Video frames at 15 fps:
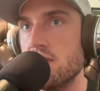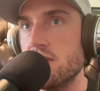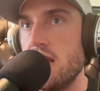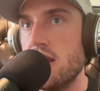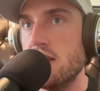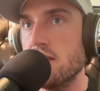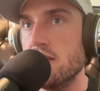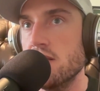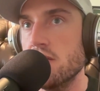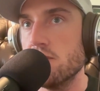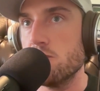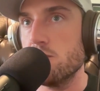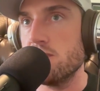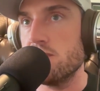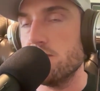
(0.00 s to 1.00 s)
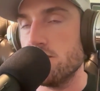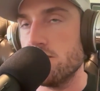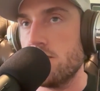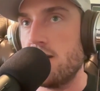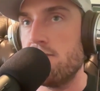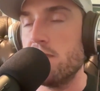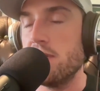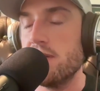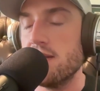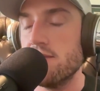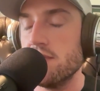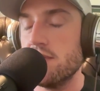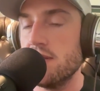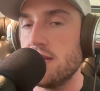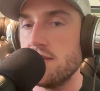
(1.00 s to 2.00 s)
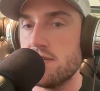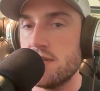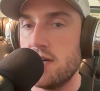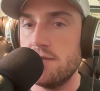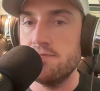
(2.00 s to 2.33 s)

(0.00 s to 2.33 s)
and switch their software and everything. So